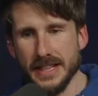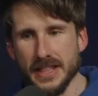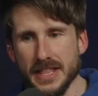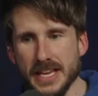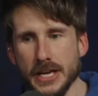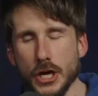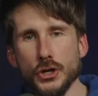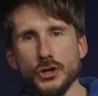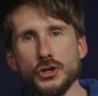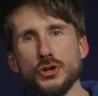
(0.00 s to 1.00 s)
the
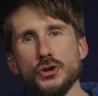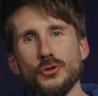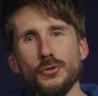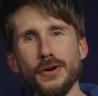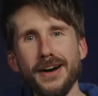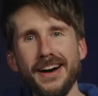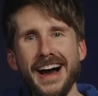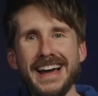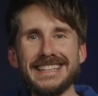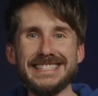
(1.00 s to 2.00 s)
new
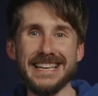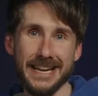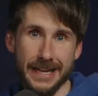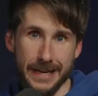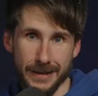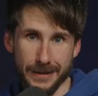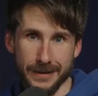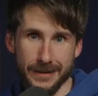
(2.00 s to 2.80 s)
identity